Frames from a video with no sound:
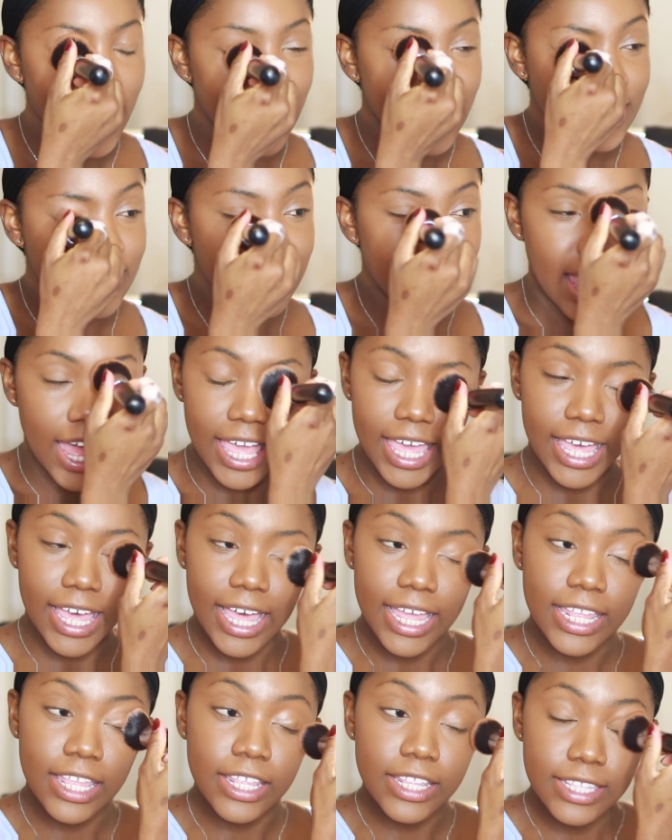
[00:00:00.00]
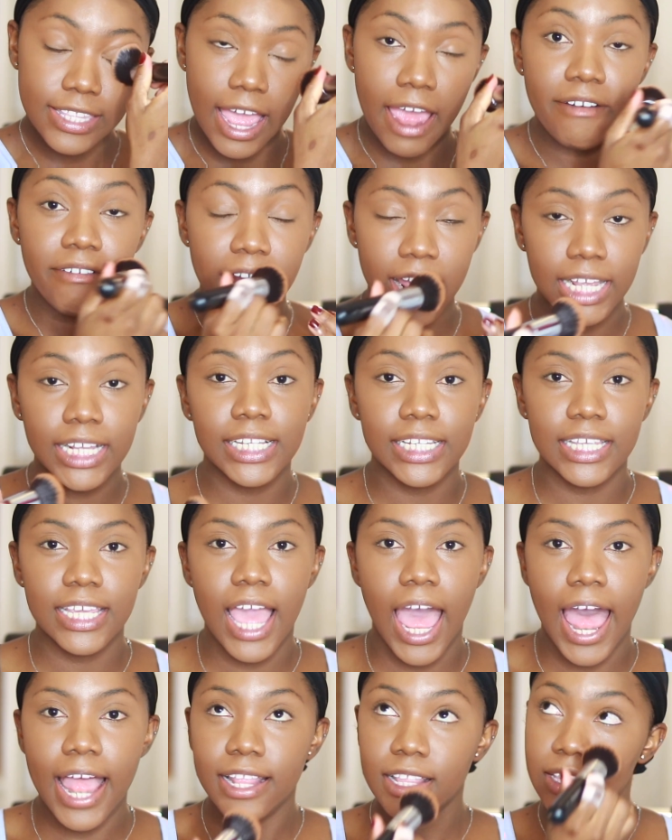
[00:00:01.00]
It's like directly,
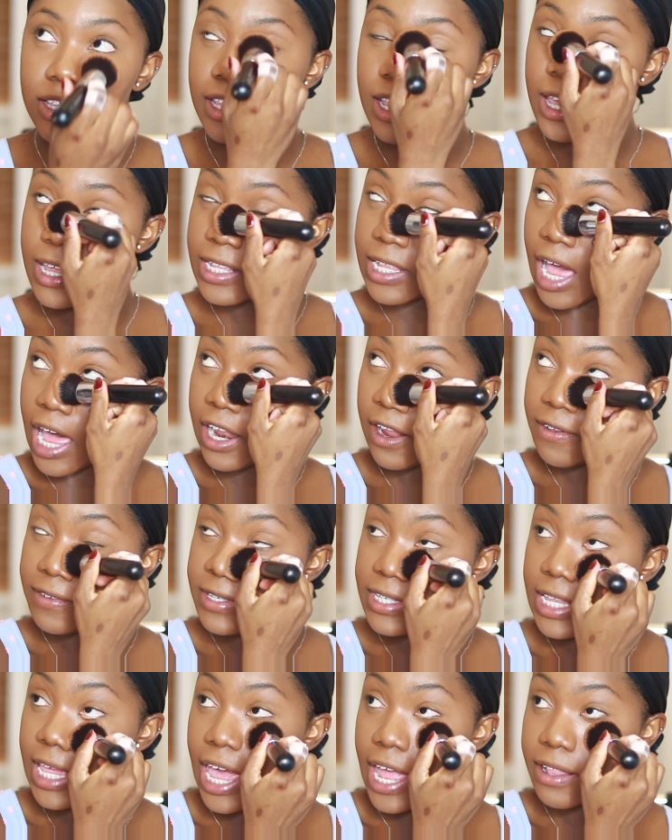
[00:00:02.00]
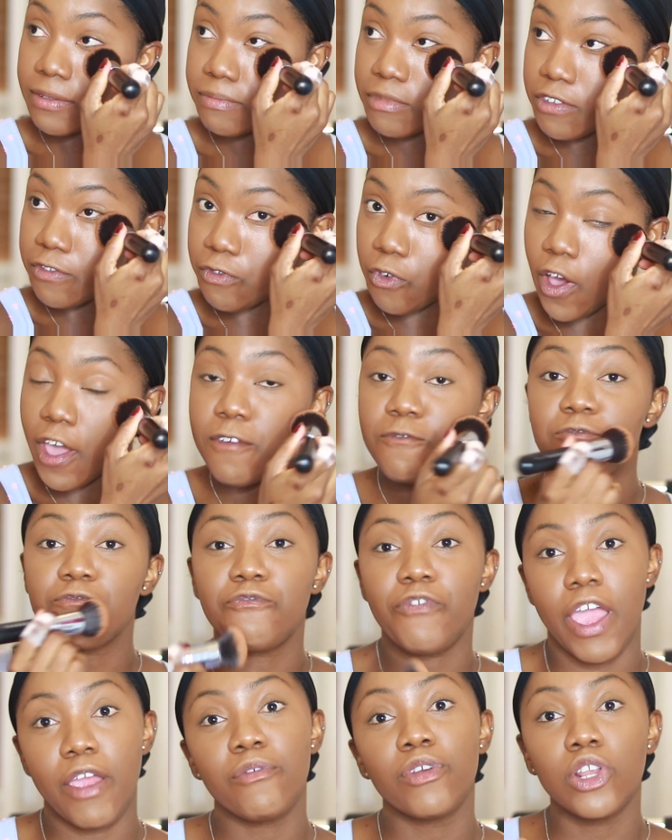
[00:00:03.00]
and it kind of scared me for a
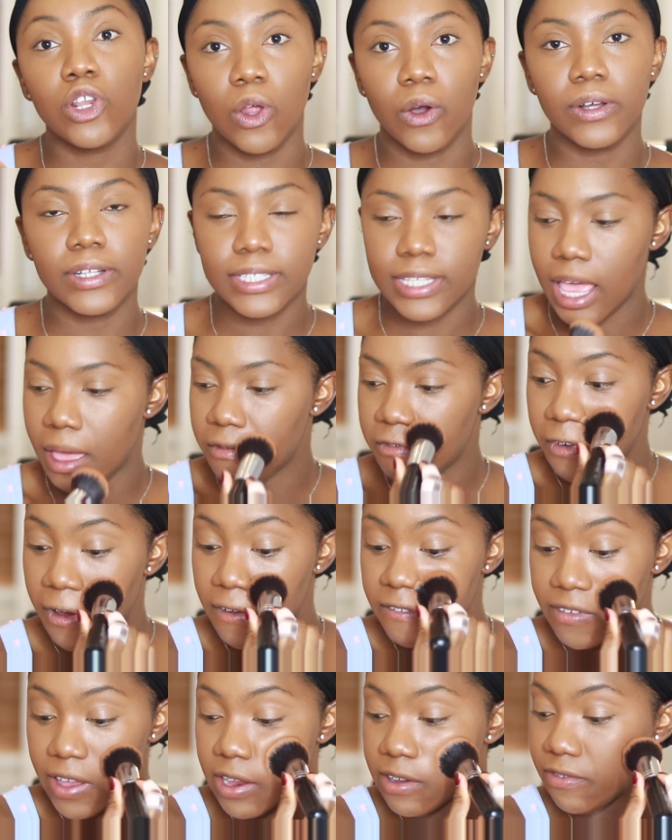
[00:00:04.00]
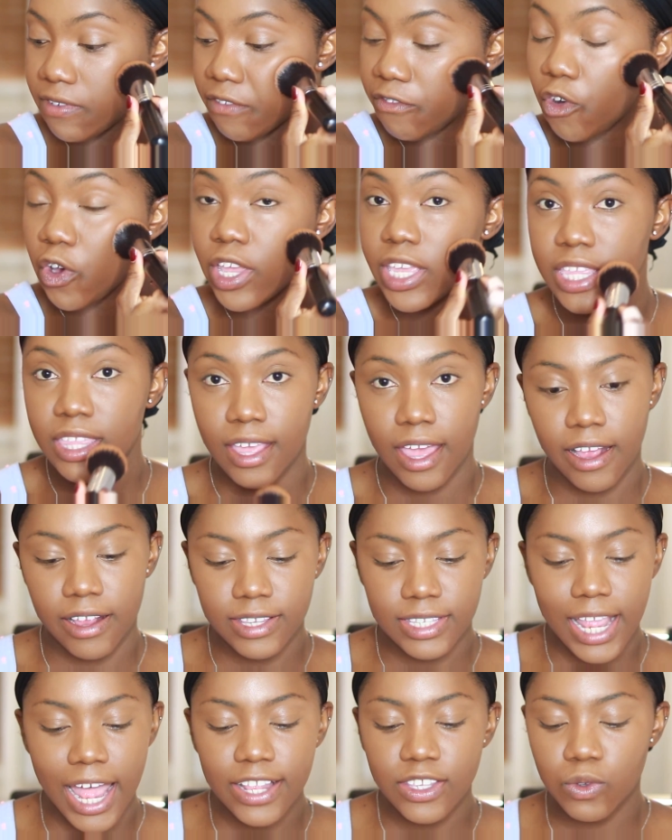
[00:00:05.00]
very long time, for
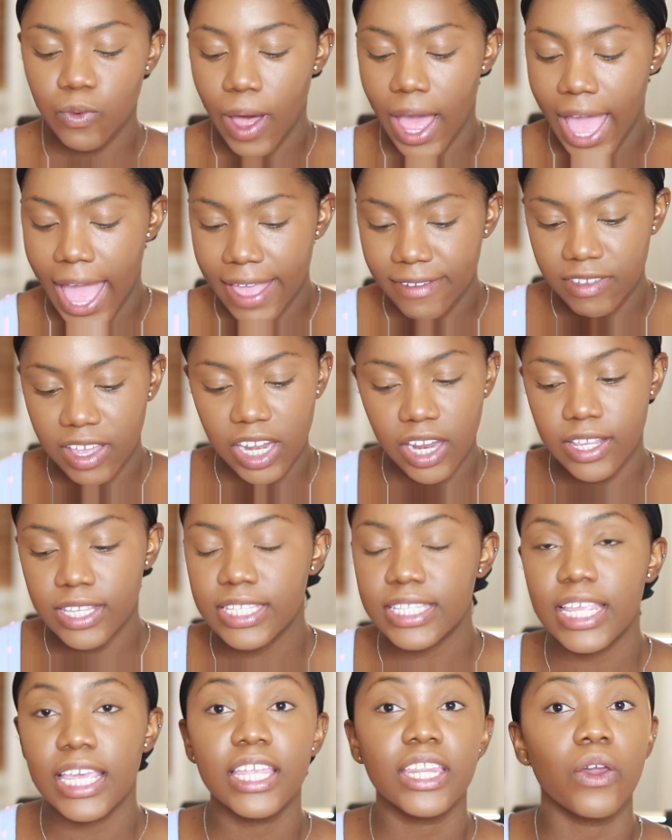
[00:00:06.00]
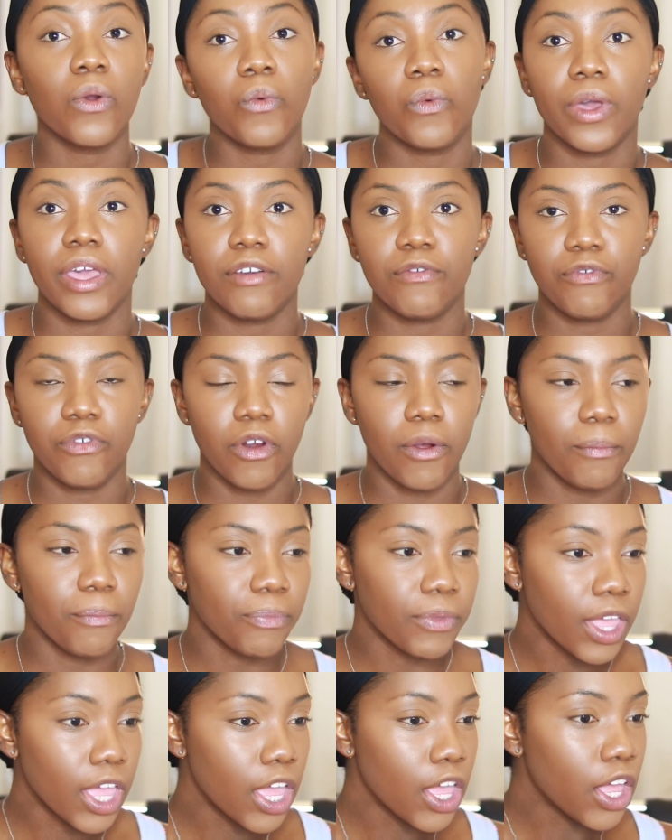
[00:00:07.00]
years. That's why I kind of stayed away
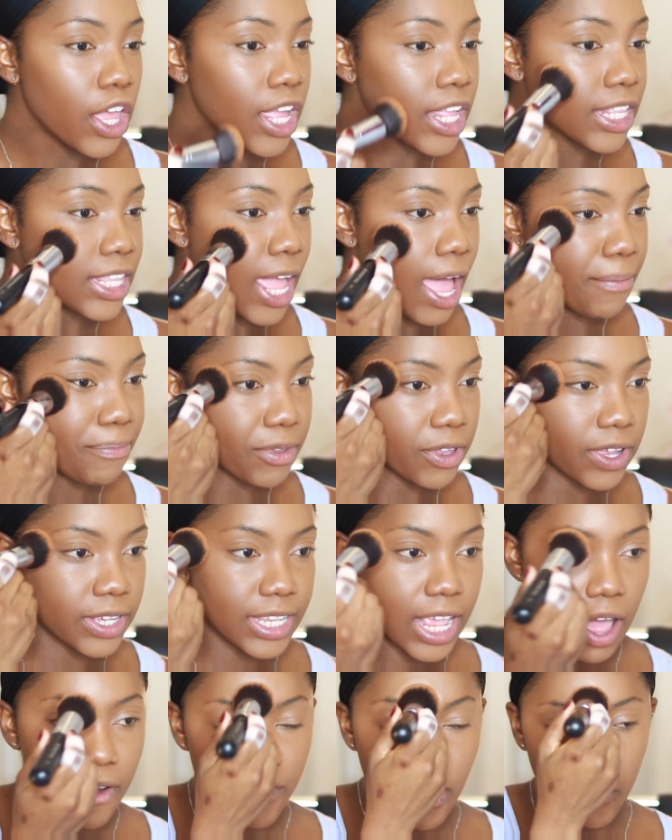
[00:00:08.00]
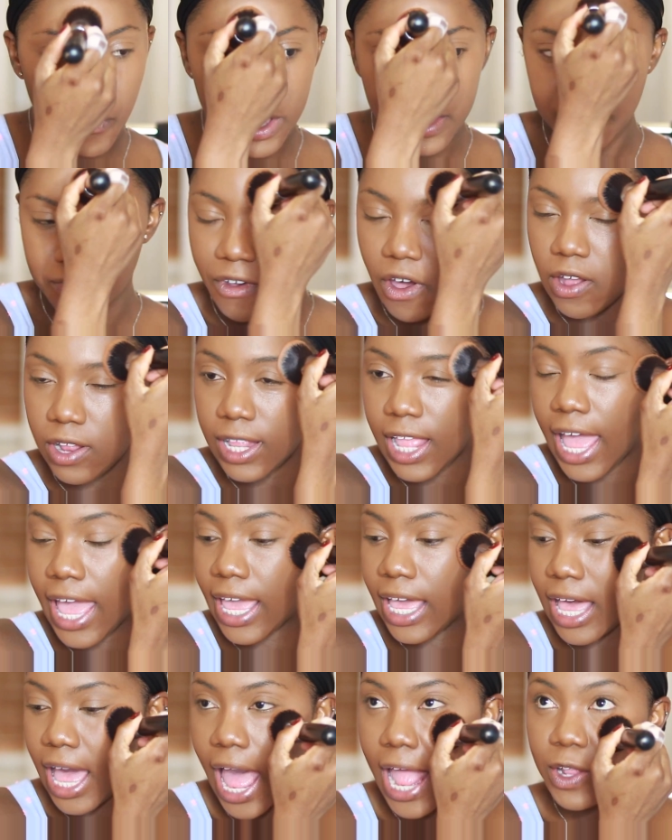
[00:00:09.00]
from that, because I always felt
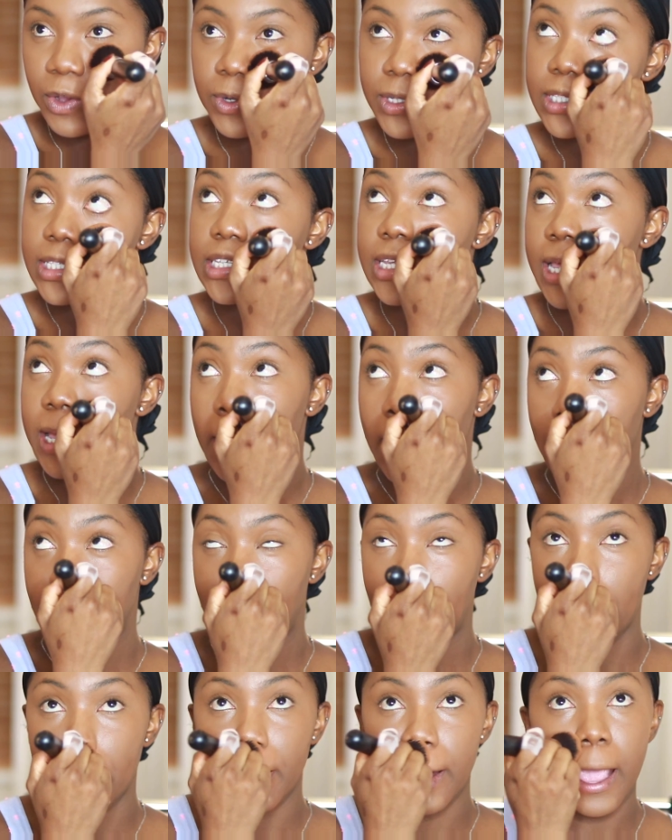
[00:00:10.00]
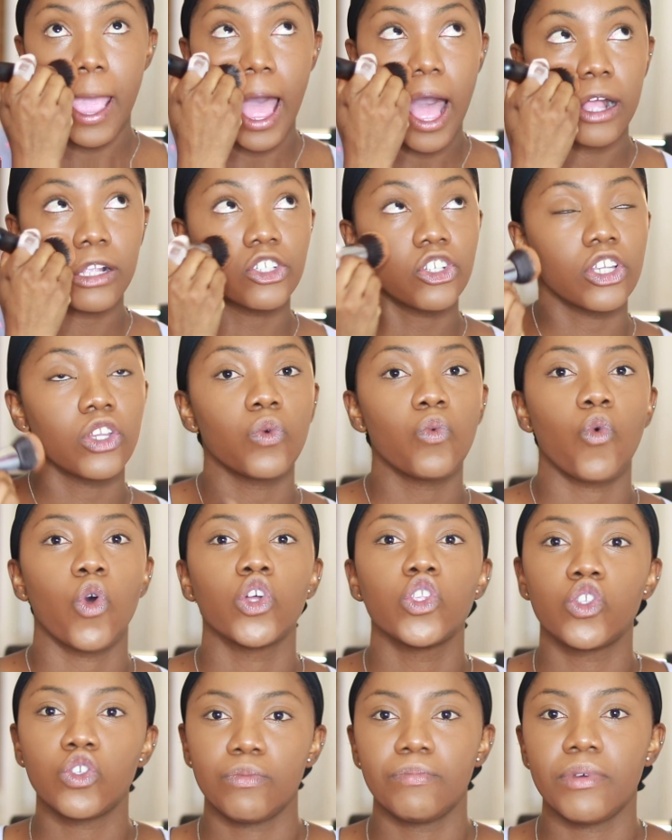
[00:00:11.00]
like, I don't think that they actually
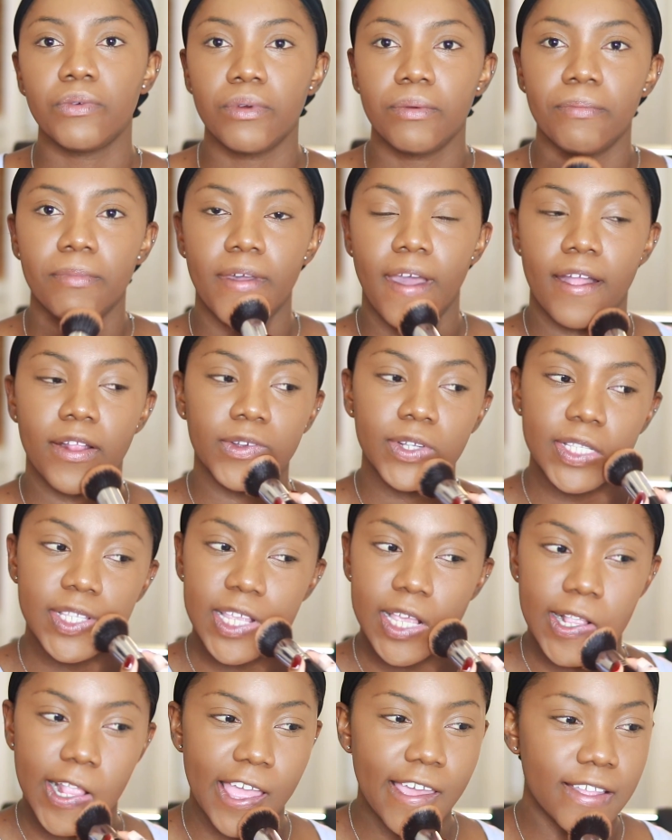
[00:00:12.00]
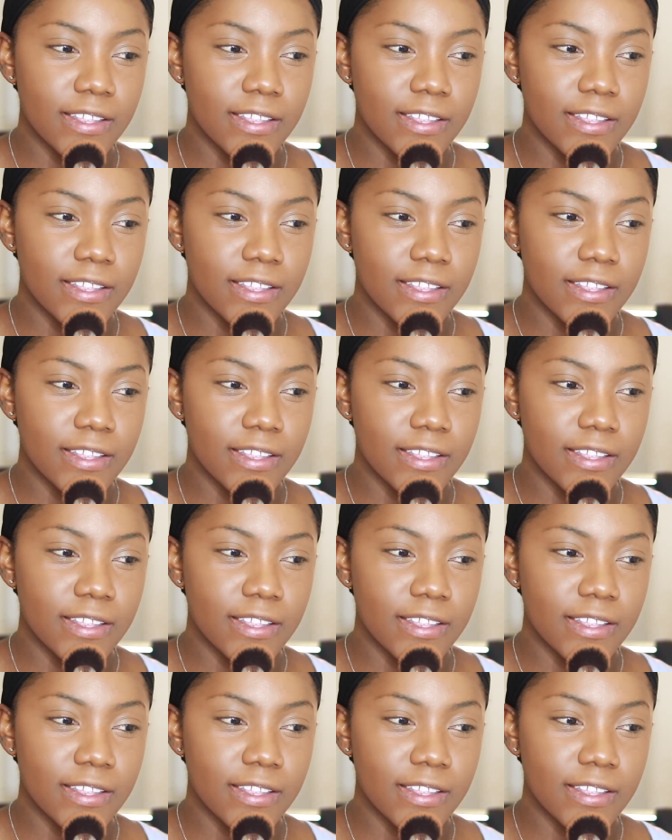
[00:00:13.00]
want to be with me. I don't think that